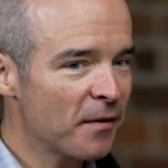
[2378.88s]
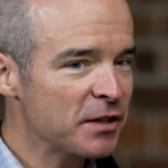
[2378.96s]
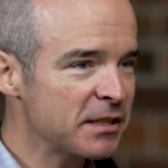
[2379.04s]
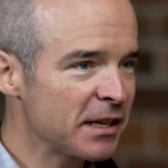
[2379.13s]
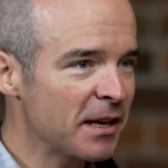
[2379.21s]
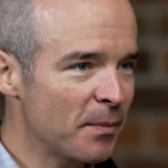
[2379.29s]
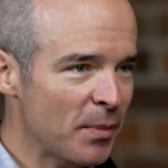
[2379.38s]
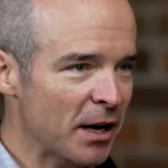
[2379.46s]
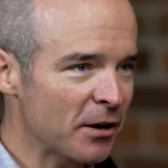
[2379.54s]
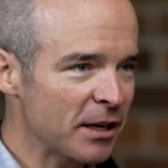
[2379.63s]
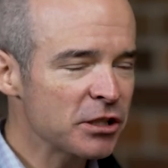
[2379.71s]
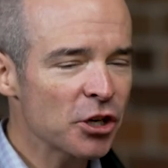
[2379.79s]
obviously get
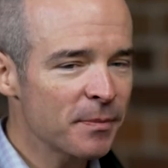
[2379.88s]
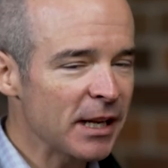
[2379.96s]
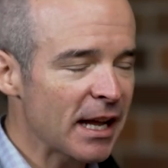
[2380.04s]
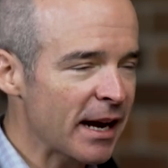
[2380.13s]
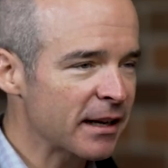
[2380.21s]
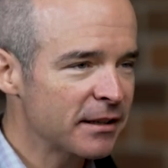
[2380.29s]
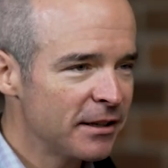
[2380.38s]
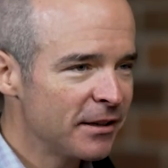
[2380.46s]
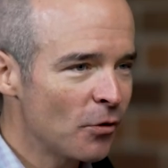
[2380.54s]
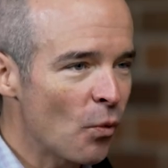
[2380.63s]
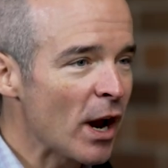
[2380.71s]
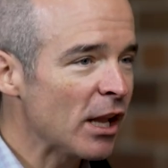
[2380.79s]
better. It took me like
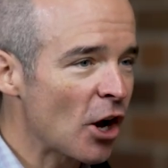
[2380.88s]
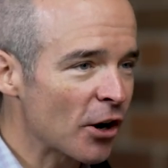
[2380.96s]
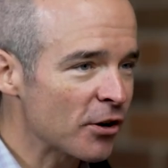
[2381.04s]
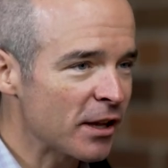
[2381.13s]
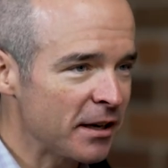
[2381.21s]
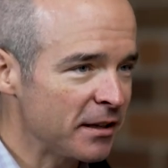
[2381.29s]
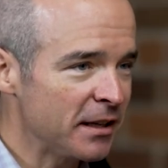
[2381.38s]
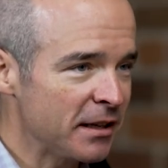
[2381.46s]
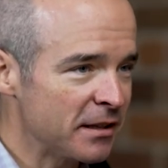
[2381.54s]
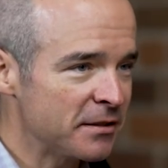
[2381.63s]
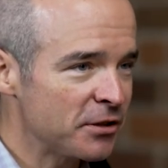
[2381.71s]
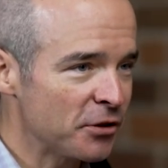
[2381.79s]
way longer than it
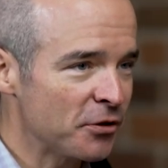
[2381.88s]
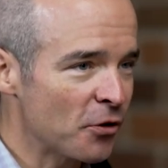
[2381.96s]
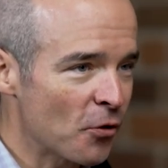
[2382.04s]
needed to